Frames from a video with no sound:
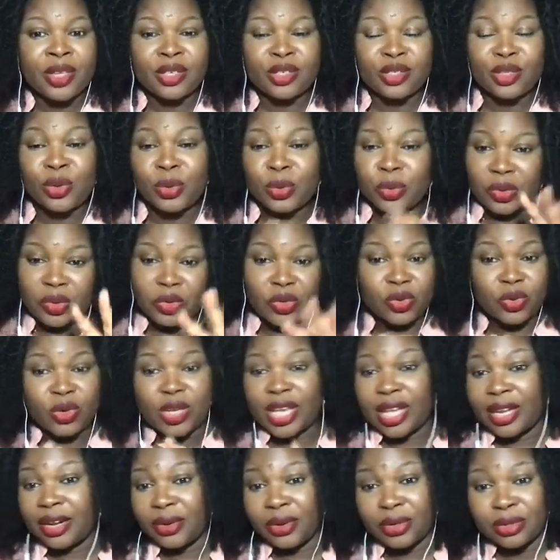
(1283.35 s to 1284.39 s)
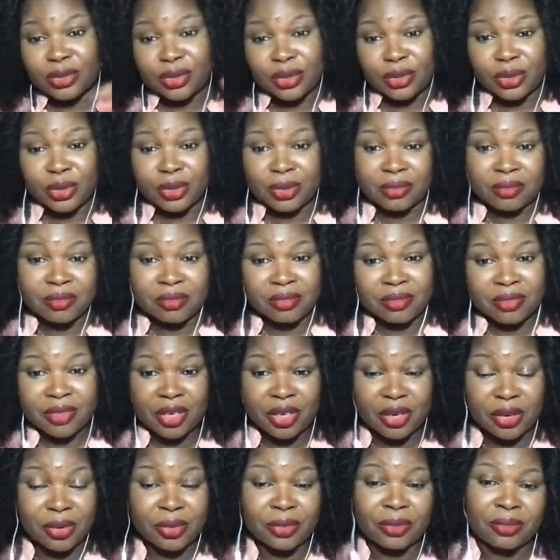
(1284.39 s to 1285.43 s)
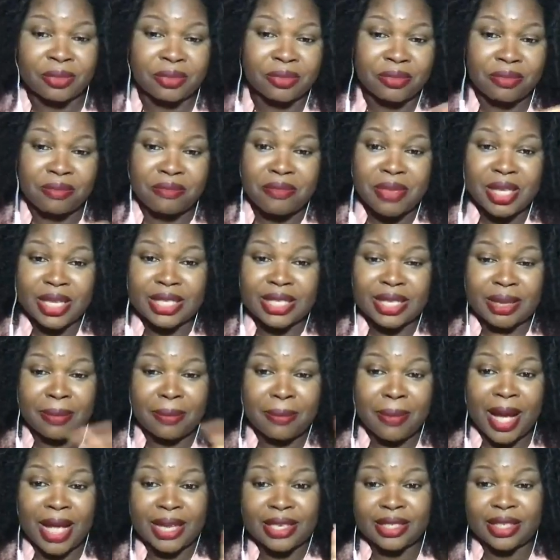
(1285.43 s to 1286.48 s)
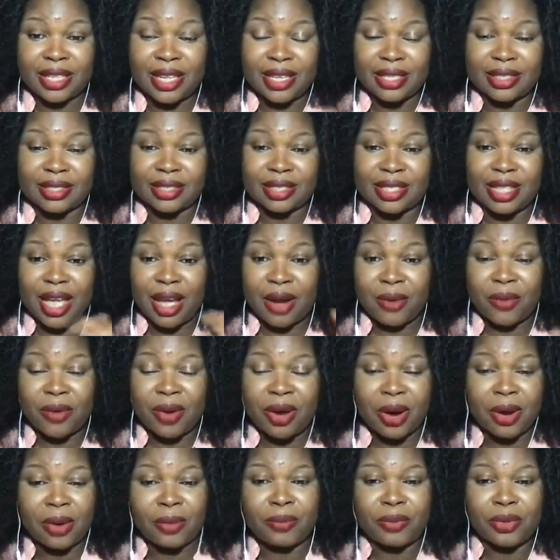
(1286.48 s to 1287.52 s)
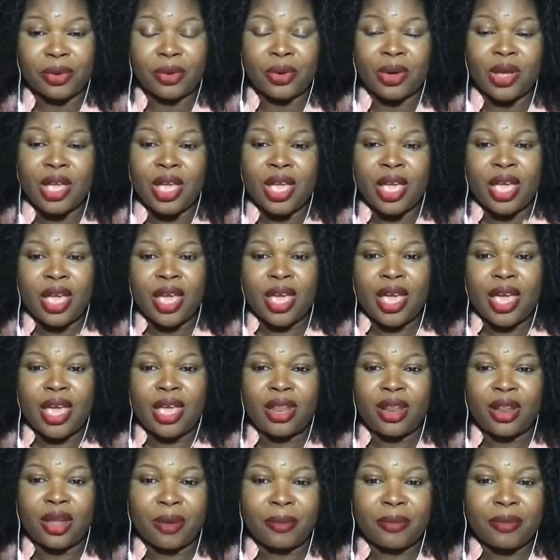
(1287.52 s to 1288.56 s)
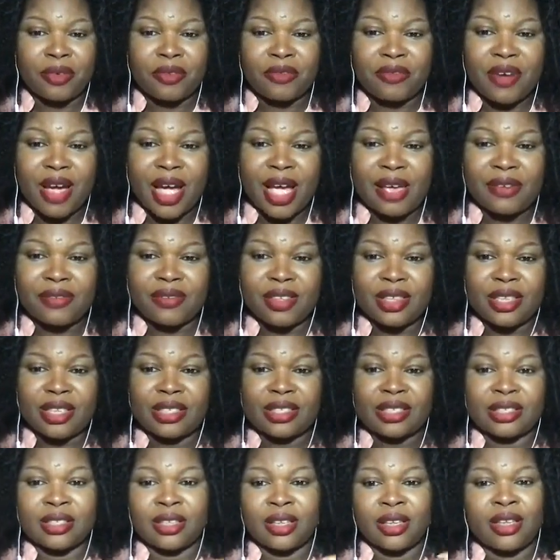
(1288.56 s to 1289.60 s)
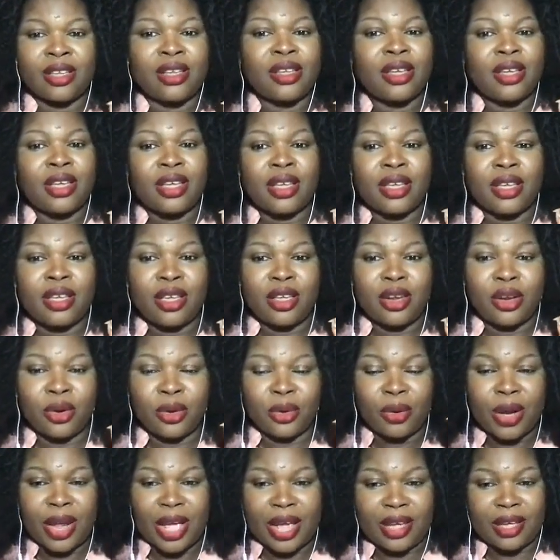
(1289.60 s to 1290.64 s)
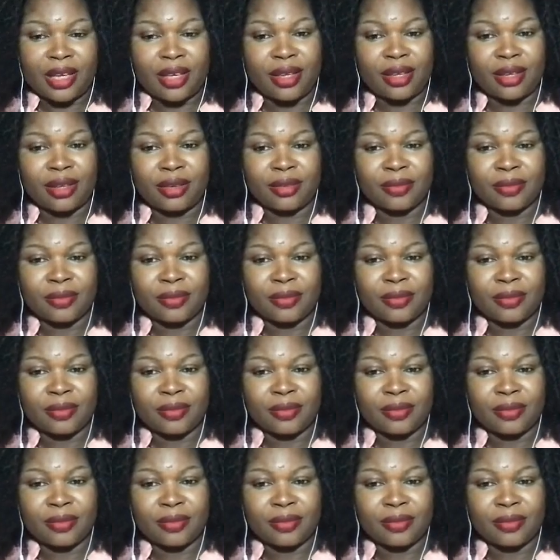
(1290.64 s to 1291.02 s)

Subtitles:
So you can also, mix and match things. That will help you. And number 5 is, like,